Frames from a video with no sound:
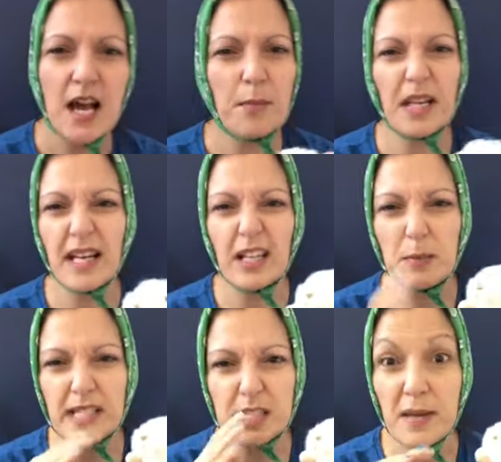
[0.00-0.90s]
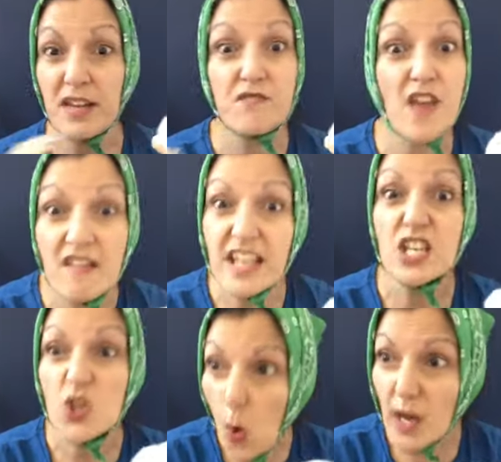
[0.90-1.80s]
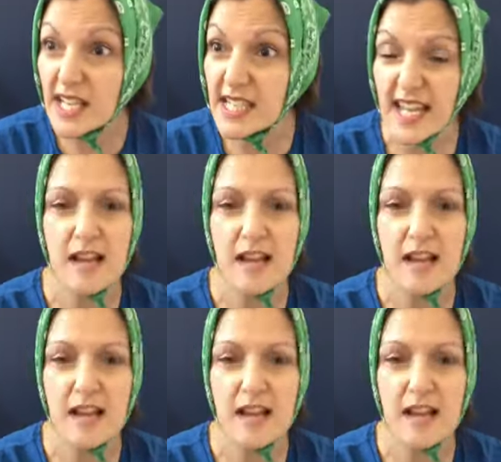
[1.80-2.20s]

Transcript: but a little bit spinning, and very noisy.